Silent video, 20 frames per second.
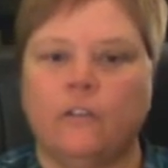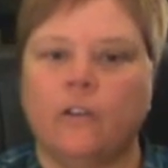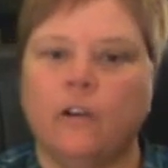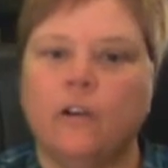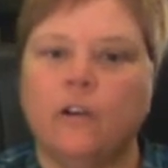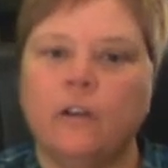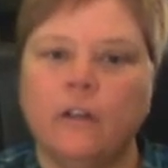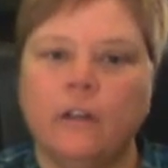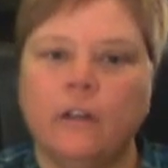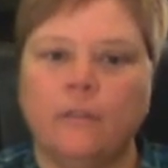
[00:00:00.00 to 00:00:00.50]
An
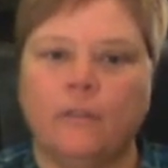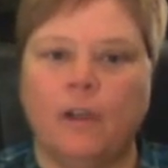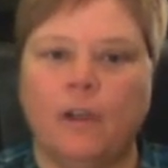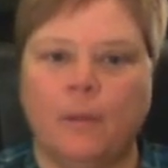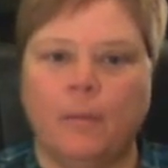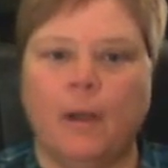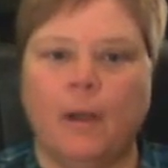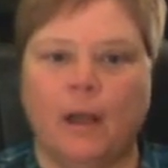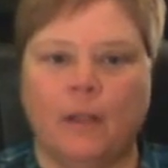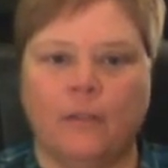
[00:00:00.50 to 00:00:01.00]

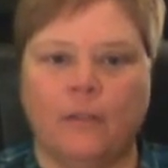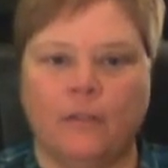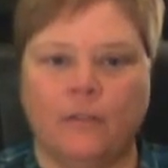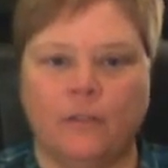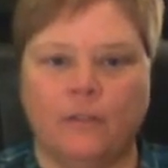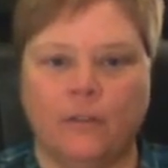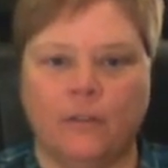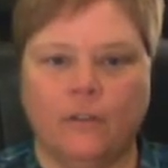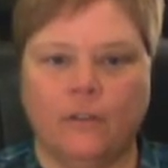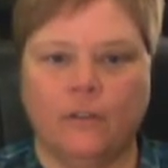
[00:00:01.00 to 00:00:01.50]
alternative
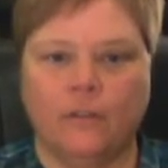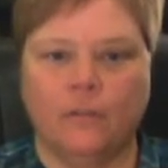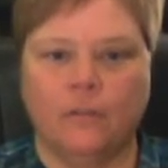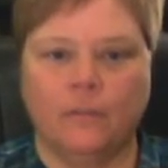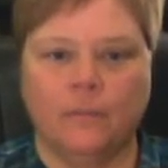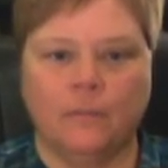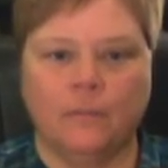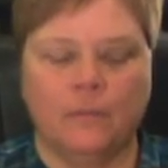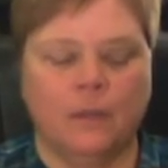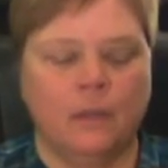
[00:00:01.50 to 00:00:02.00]

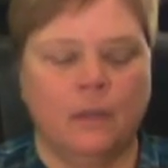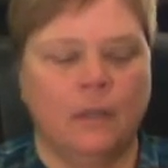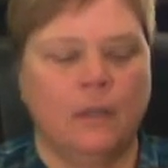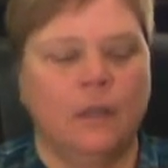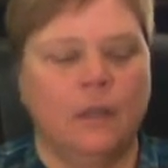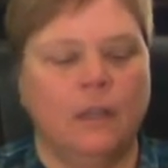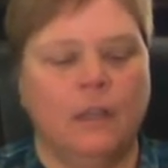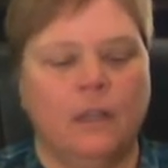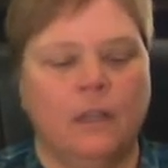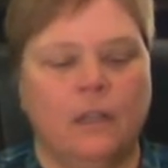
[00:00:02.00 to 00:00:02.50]
hypothesis
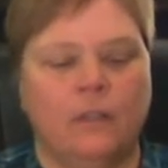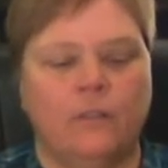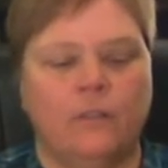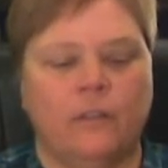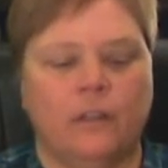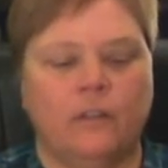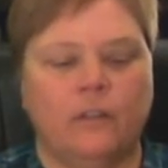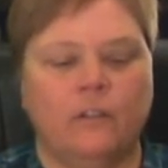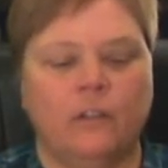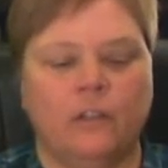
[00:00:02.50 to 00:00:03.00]

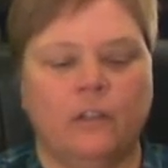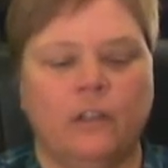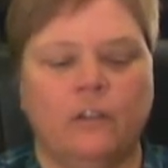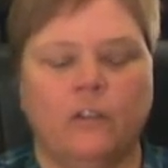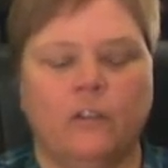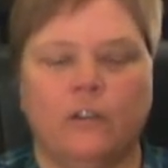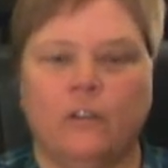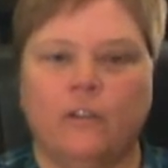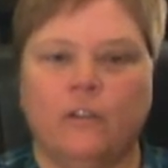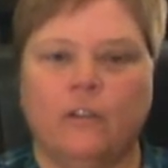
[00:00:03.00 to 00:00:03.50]

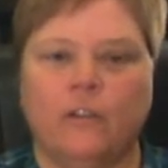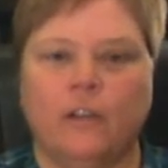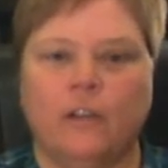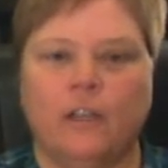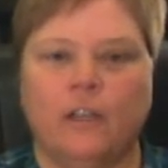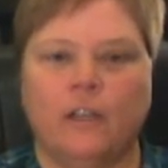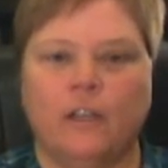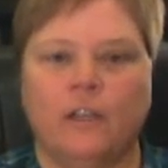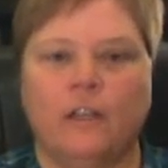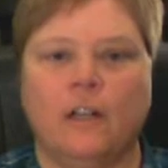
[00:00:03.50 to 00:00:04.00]
essentially
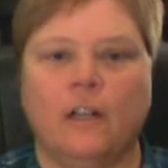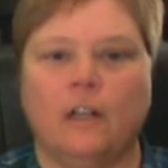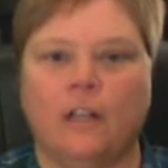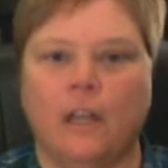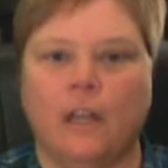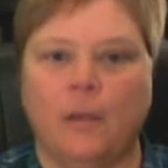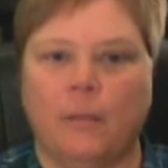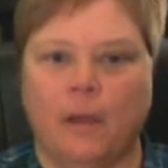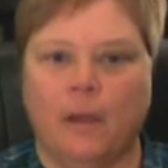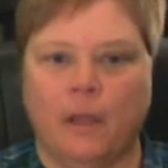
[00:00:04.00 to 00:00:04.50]
turns
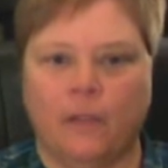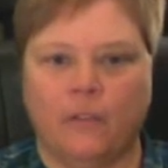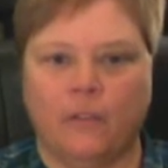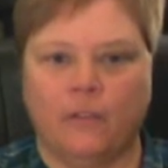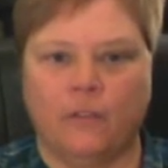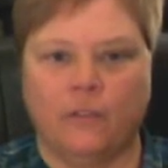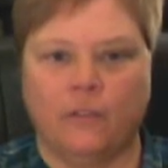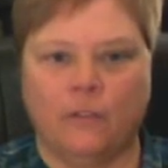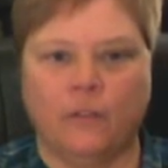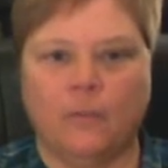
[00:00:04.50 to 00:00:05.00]
the null
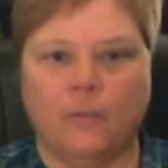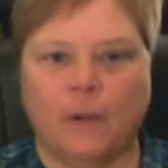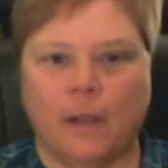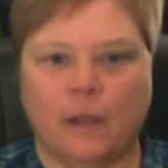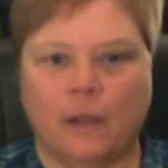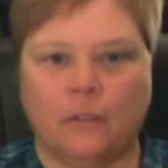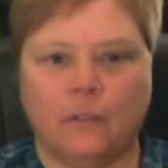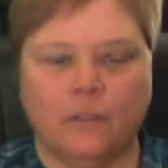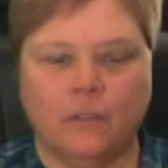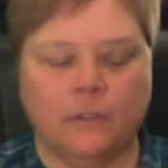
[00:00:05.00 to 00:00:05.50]

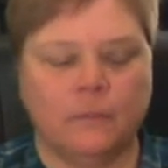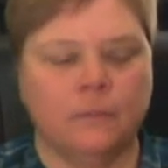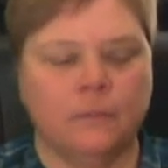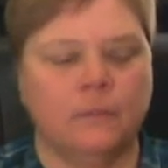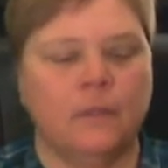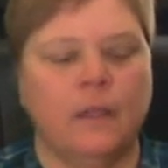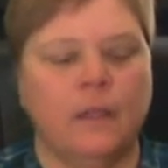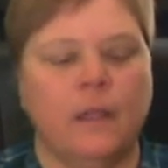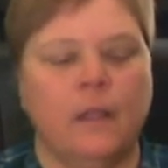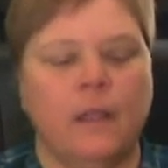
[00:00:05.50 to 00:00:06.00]
hypothesis around,
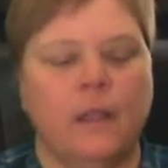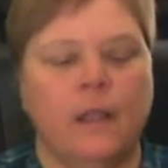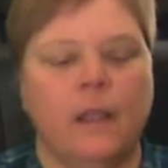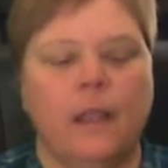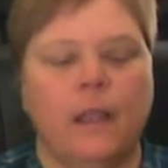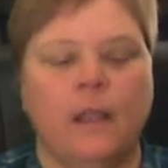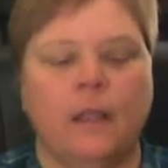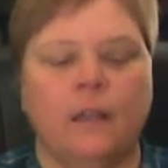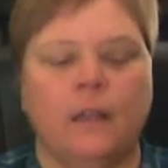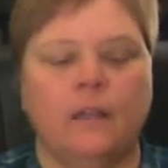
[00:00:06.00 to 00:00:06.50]

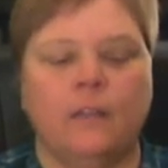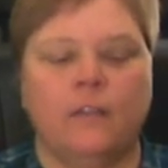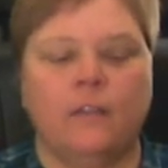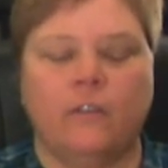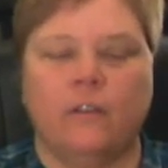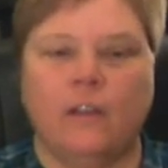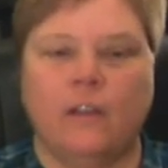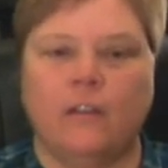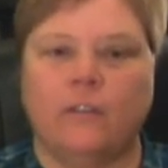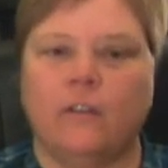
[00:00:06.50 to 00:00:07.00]

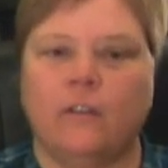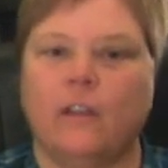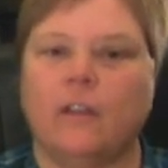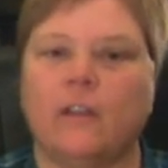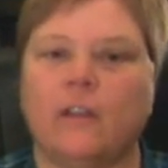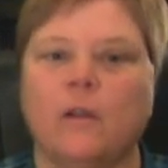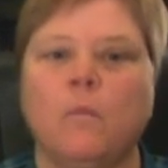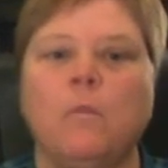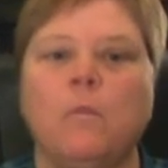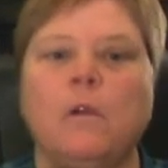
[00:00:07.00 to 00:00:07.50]
and it
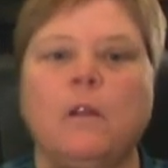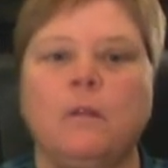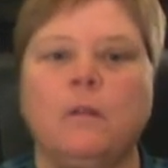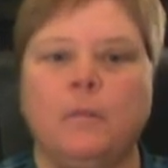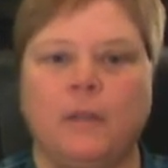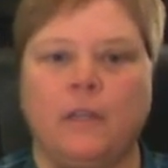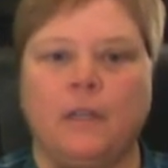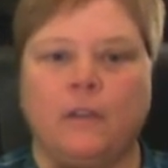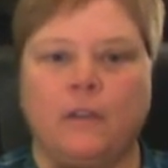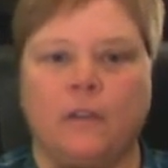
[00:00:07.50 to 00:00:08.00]
states that there
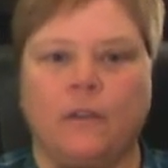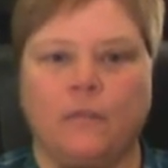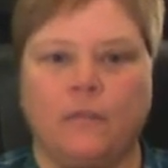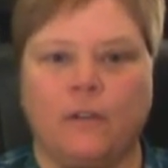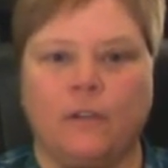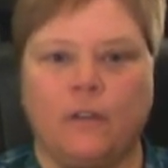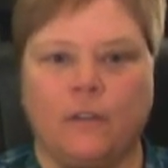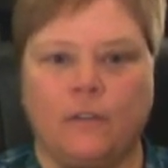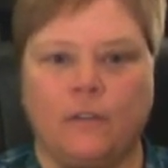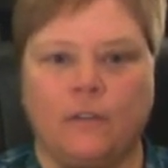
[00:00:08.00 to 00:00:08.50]
will be
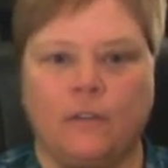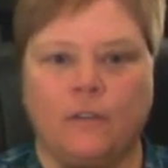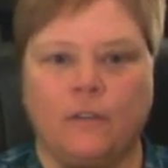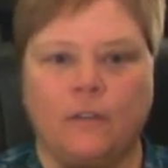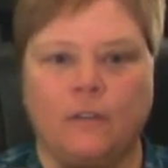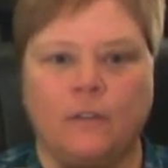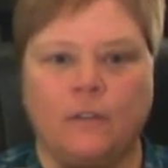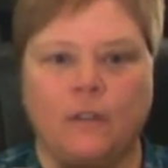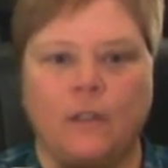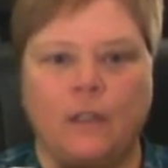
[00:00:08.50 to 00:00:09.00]
a
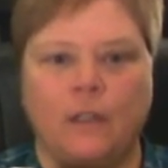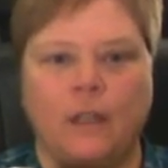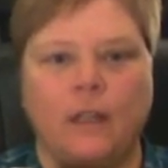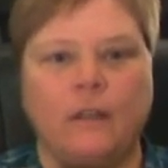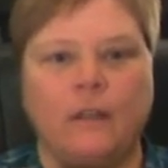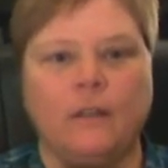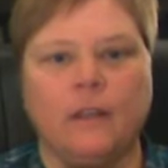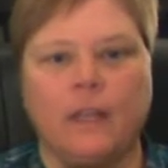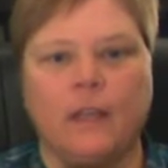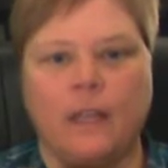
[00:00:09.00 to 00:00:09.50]
difference
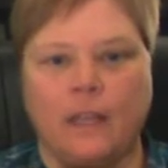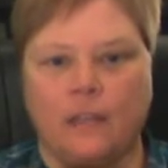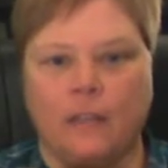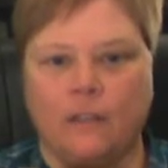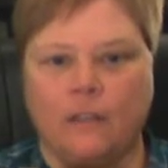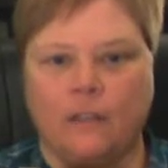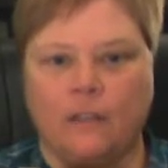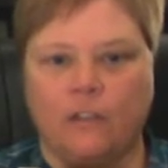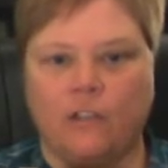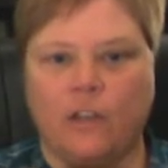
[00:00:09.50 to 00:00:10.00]
in the
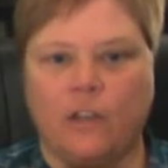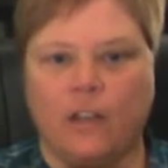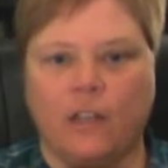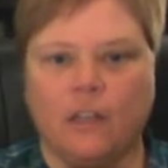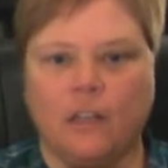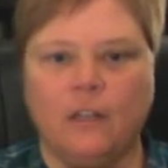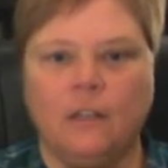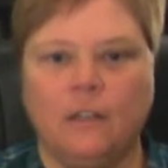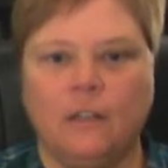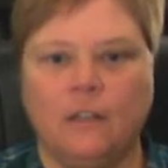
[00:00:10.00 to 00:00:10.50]
can
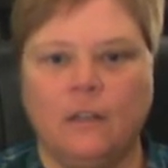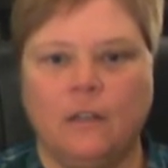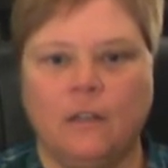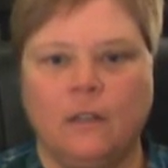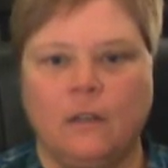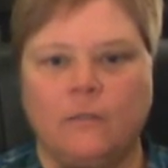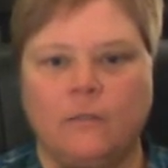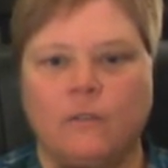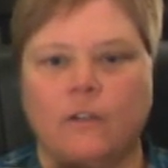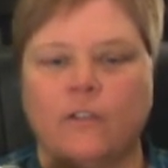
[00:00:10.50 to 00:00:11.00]
that's shaken
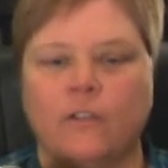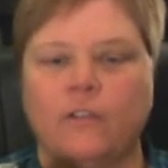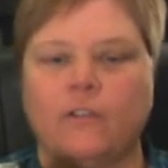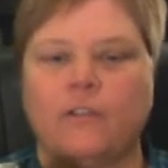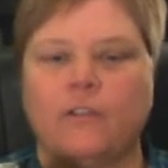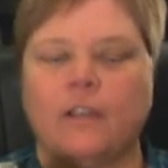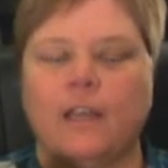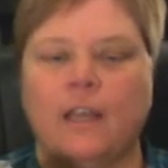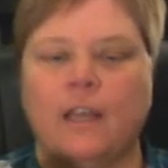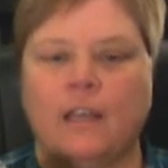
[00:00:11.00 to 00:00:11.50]

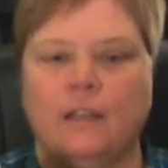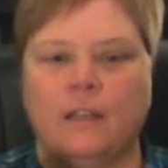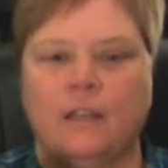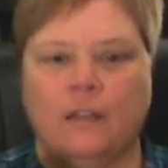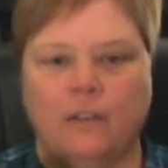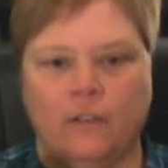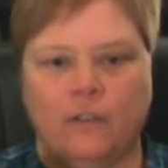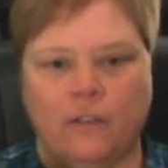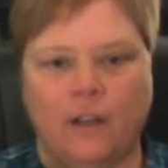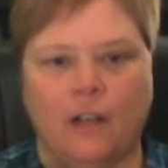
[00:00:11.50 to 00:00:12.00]
versus the
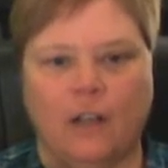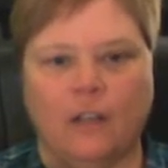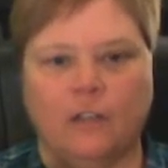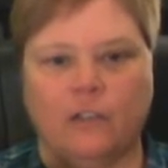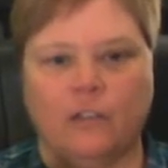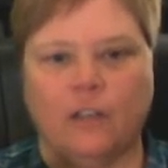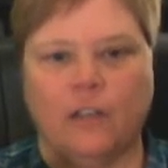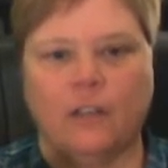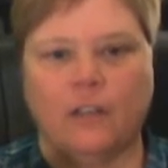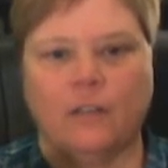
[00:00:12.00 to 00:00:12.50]
can that
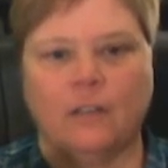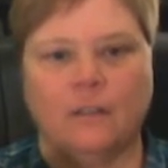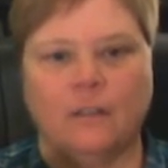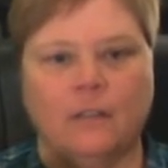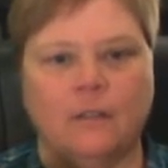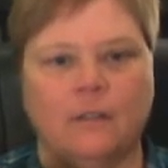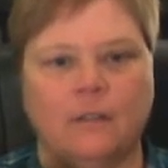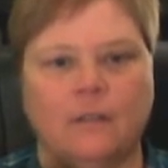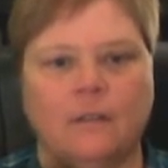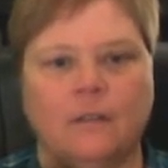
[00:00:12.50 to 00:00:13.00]
is not
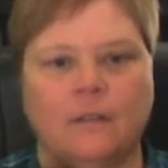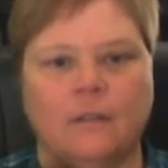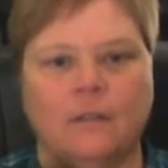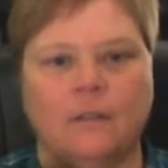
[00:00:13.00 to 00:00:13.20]
shaken.